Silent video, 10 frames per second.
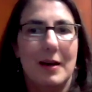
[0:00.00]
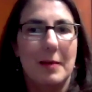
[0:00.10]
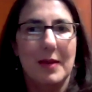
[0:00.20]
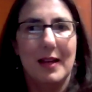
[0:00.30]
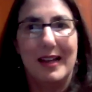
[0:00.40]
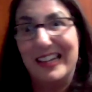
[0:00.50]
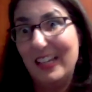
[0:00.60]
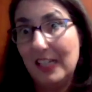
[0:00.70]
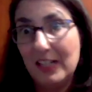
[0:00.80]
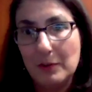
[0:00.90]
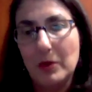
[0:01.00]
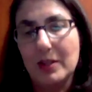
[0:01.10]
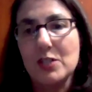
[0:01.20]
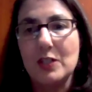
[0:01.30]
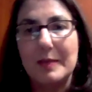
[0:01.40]
Um, an even more
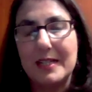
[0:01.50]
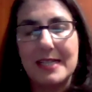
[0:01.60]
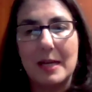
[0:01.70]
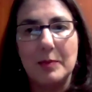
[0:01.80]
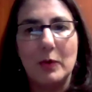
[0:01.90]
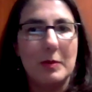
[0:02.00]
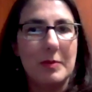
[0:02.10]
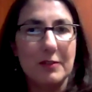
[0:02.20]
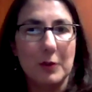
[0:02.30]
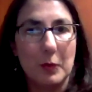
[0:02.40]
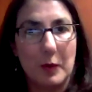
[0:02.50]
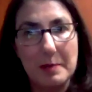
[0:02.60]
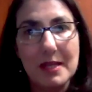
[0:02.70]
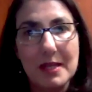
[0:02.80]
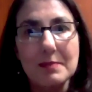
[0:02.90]
extreme example would be for
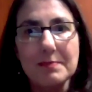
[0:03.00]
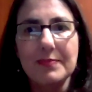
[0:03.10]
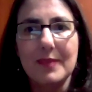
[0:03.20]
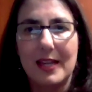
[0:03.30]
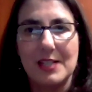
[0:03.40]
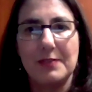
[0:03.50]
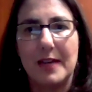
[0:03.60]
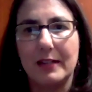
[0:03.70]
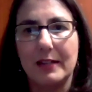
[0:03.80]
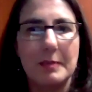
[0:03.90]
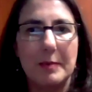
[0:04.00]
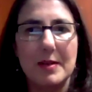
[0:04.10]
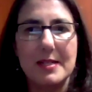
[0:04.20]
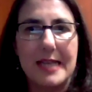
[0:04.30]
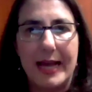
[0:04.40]
women as faculty
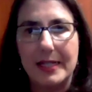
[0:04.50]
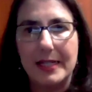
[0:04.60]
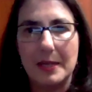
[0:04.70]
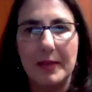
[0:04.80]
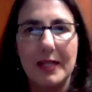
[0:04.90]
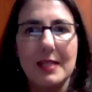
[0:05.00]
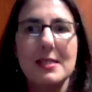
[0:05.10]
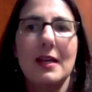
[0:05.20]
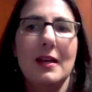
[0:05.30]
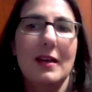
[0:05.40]
members in academics.